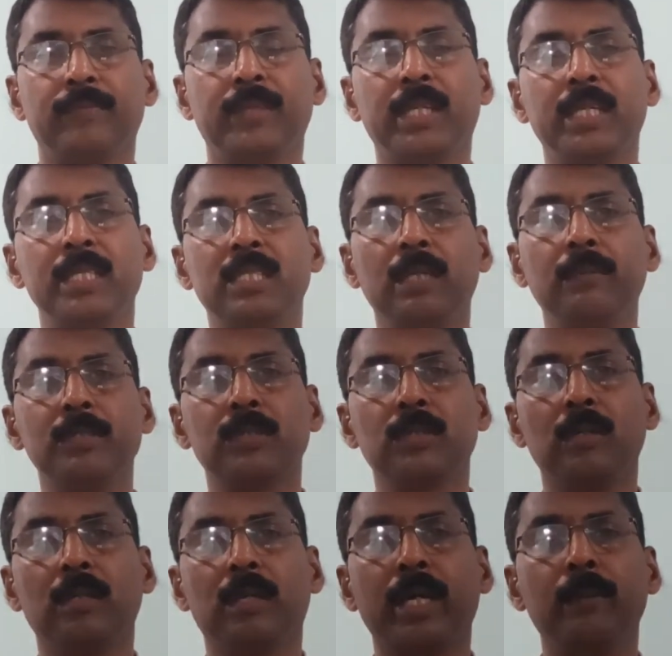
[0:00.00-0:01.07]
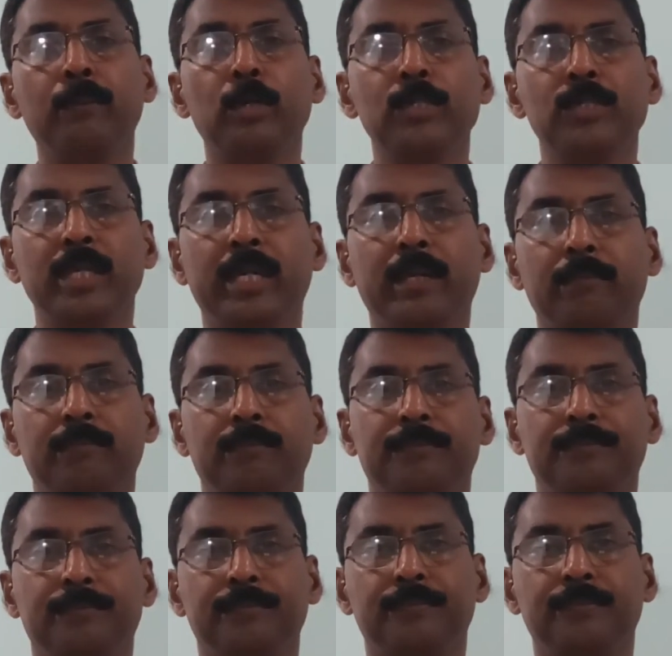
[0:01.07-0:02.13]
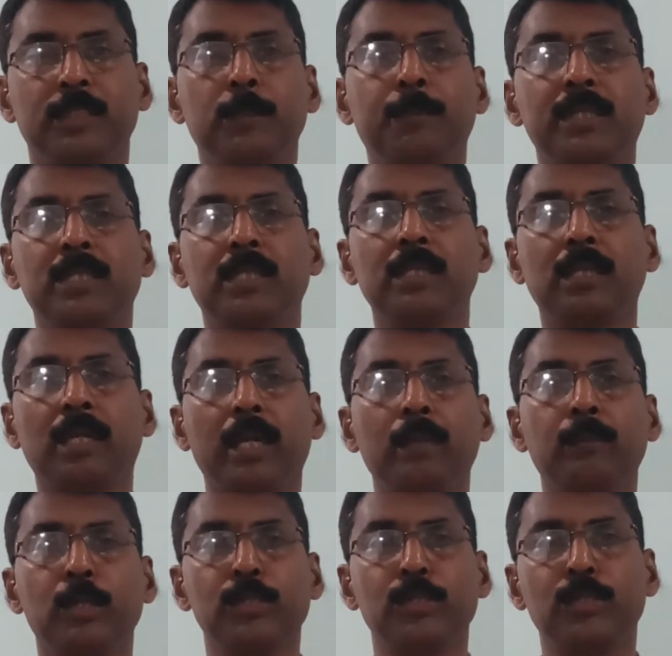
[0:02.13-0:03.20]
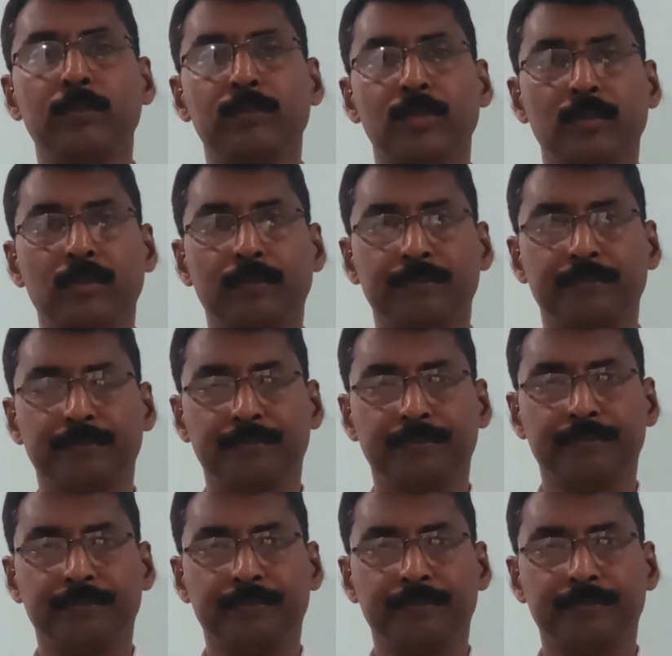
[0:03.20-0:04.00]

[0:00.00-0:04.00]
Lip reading: That enzyme is called ribozyme. This is present in the ribosomes.